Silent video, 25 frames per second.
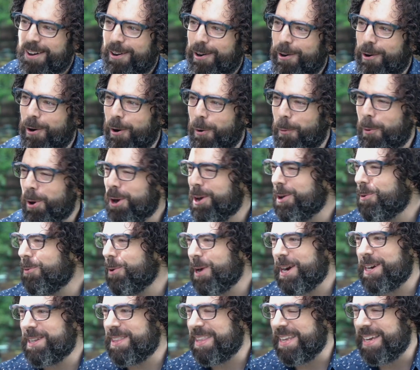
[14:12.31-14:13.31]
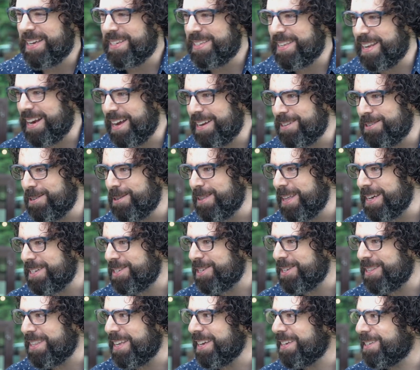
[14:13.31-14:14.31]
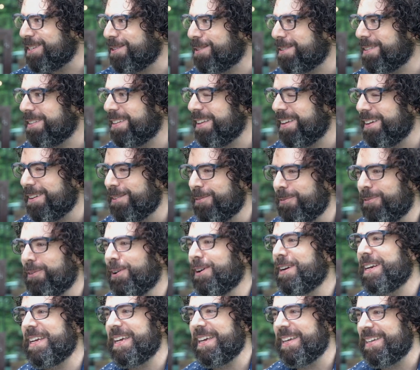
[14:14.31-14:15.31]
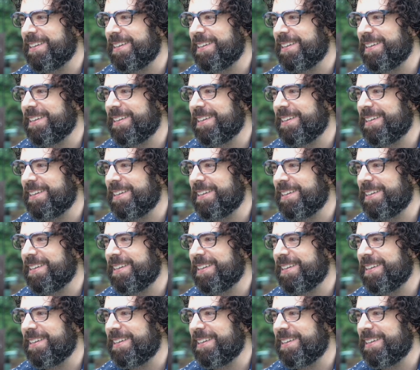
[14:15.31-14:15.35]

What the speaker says: or what are weird things that I do that she thinks is funny.